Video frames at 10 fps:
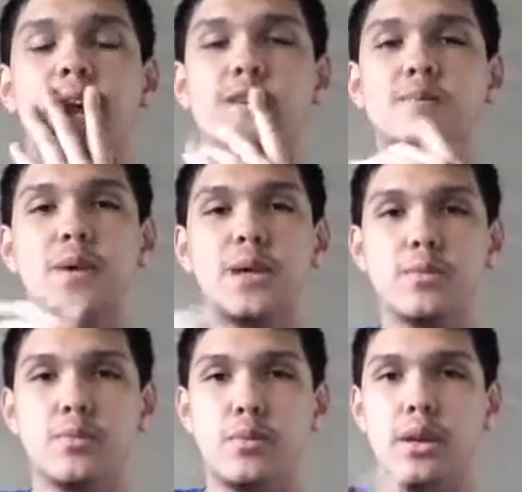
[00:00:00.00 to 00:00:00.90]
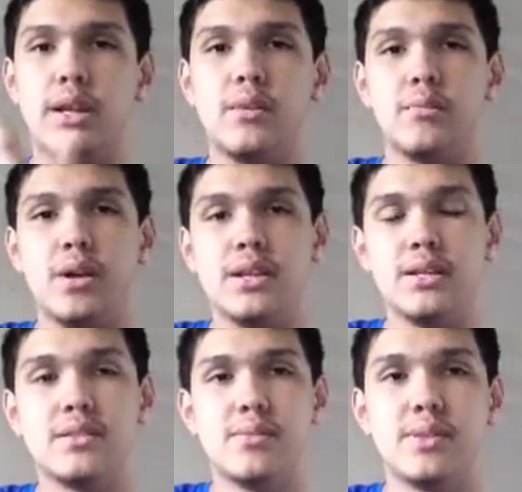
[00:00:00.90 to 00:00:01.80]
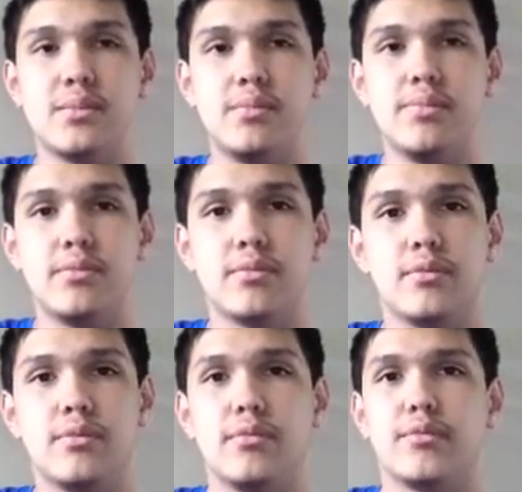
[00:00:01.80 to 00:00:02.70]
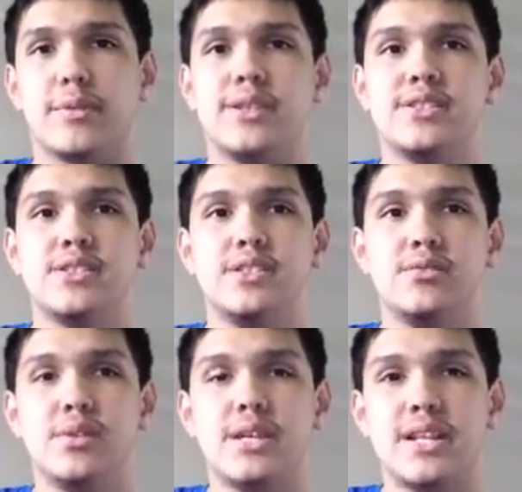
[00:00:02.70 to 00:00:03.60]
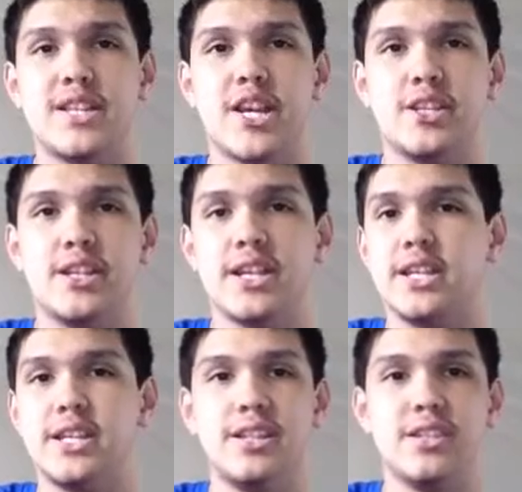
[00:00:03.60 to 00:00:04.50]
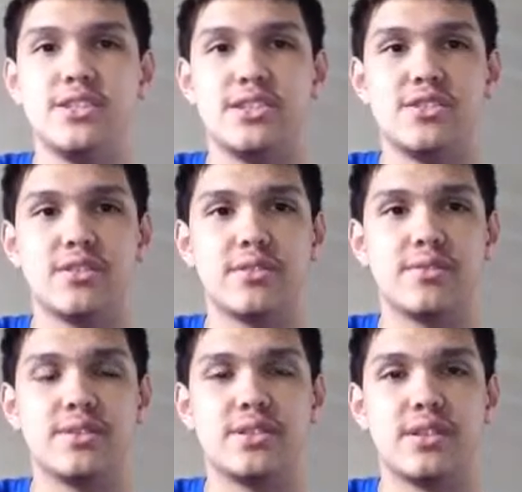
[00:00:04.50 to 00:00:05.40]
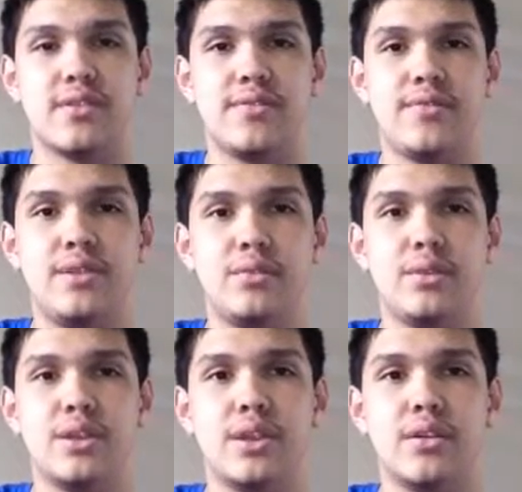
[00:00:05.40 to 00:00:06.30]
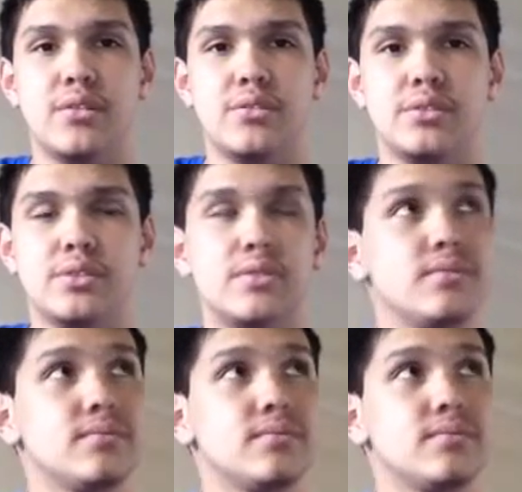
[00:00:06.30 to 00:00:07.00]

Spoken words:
I don't mind him winning, but some of the races he's won at Talladega, he didn't deserve a few of those.